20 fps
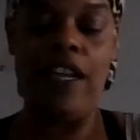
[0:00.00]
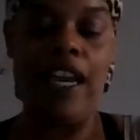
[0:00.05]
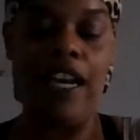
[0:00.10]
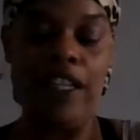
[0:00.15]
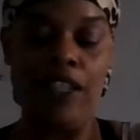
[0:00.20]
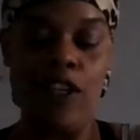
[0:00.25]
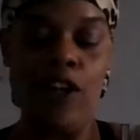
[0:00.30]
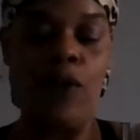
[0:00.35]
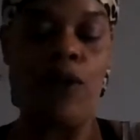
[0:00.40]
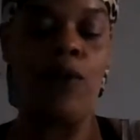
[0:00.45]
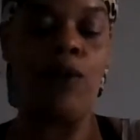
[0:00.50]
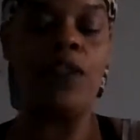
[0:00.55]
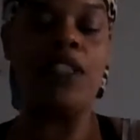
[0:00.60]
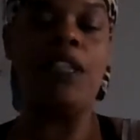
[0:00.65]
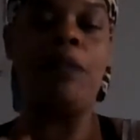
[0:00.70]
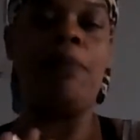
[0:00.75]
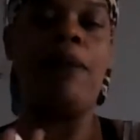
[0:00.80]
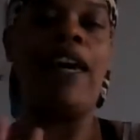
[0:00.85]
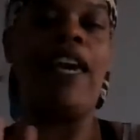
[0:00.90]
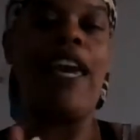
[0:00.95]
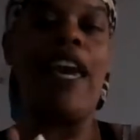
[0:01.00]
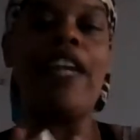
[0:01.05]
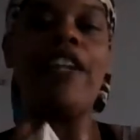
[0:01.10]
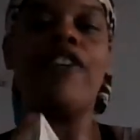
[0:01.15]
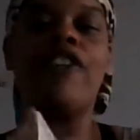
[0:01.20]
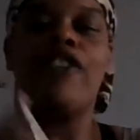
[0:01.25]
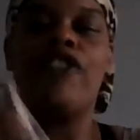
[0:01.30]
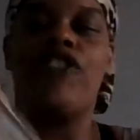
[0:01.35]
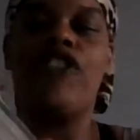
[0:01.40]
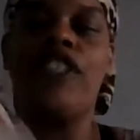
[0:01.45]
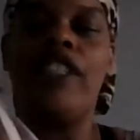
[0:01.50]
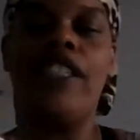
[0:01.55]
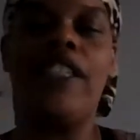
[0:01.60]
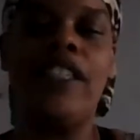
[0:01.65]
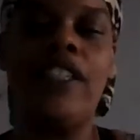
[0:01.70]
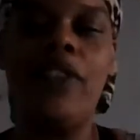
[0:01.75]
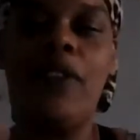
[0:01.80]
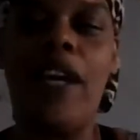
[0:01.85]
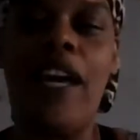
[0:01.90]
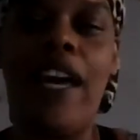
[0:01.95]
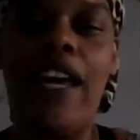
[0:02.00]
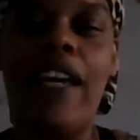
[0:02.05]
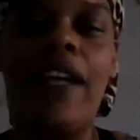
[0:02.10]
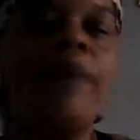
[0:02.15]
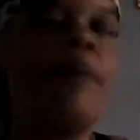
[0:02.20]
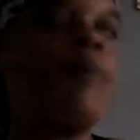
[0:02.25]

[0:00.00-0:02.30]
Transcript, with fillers: I know who's in my energy. Okay?